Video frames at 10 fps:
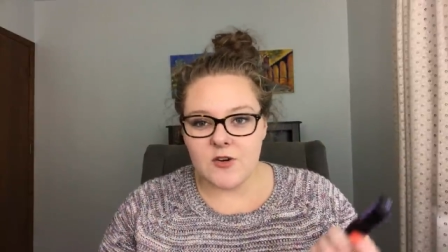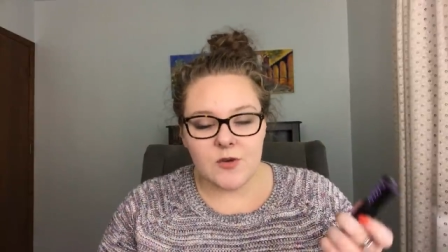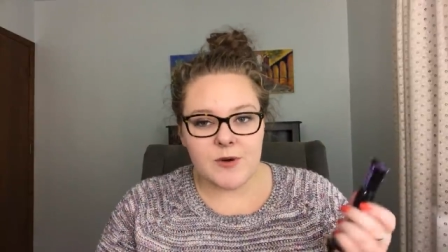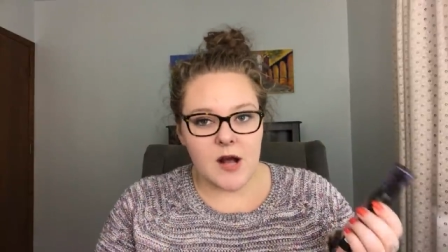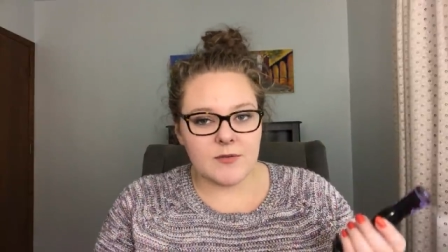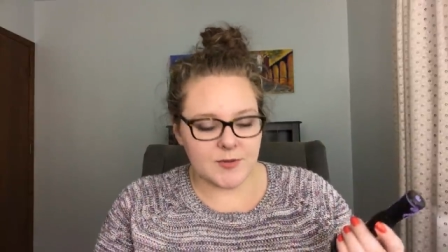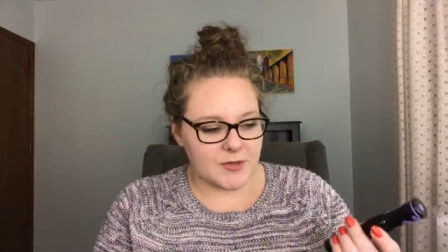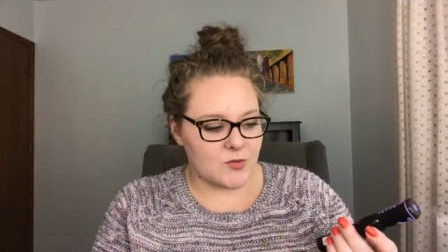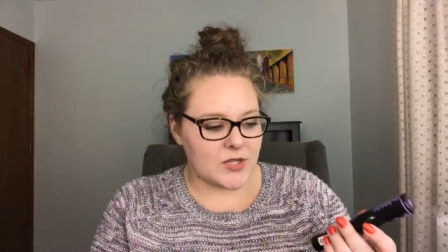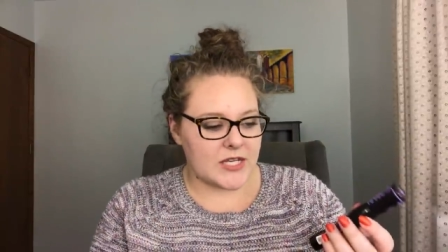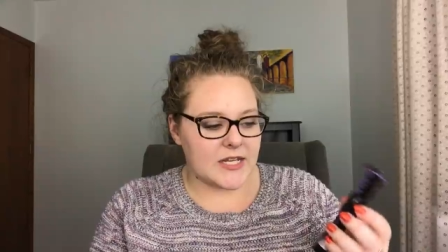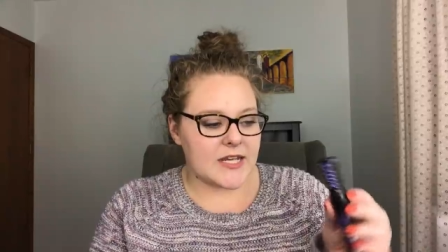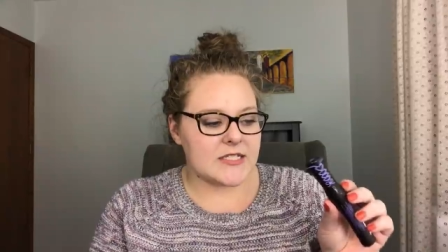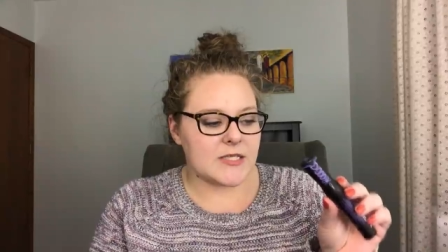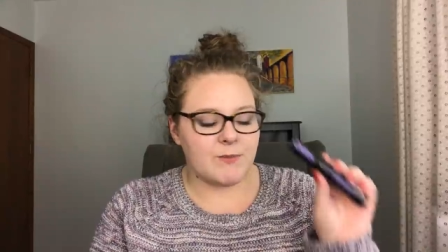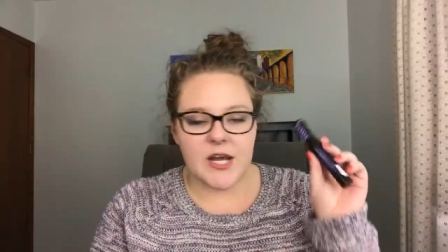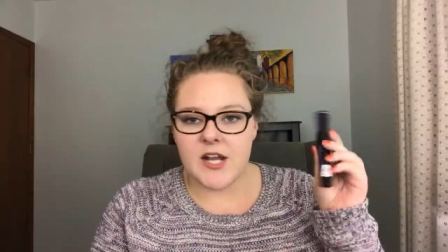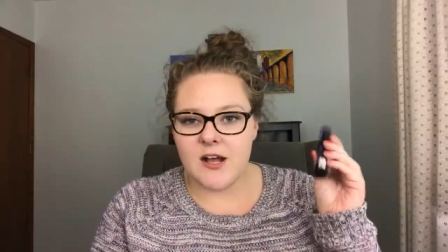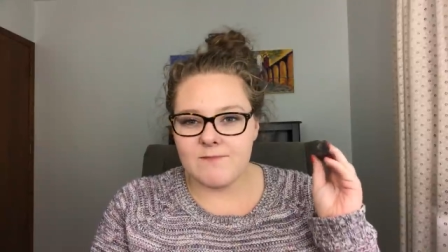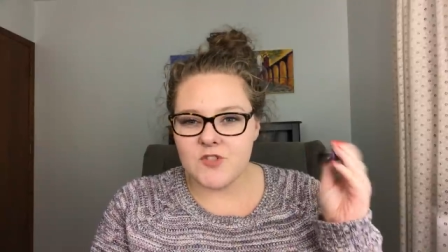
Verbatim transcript: it'll probably be really nice, but um,